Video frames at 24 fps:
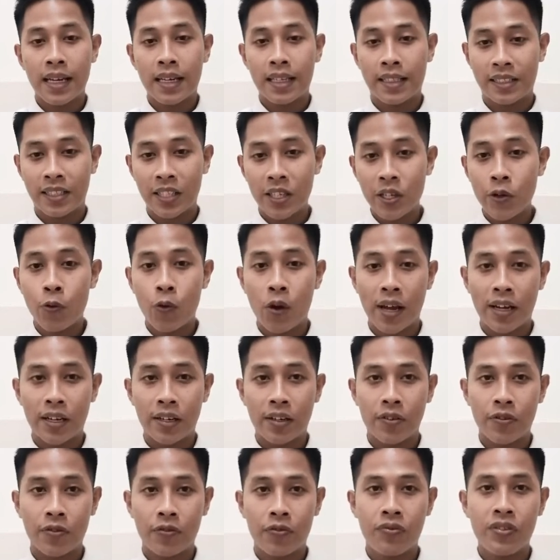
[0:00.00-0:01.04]
The third one,
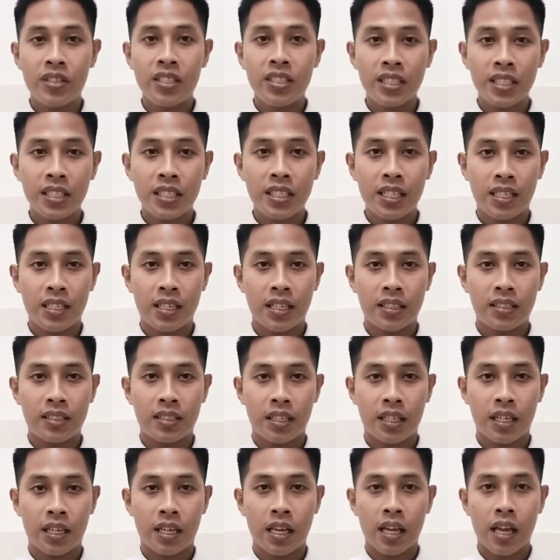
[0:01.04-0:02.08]
fishing
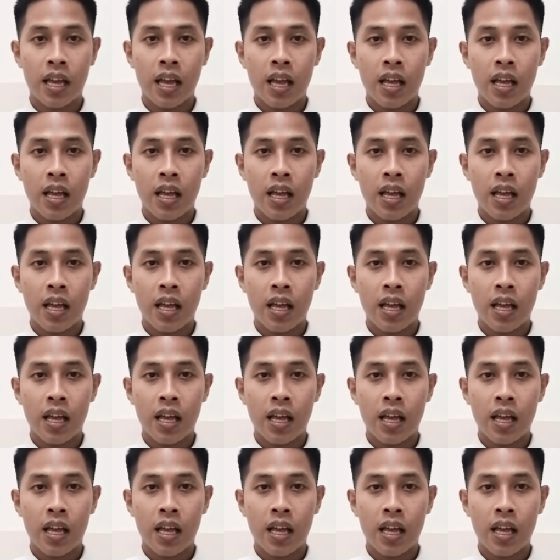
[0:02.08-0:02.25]
industry.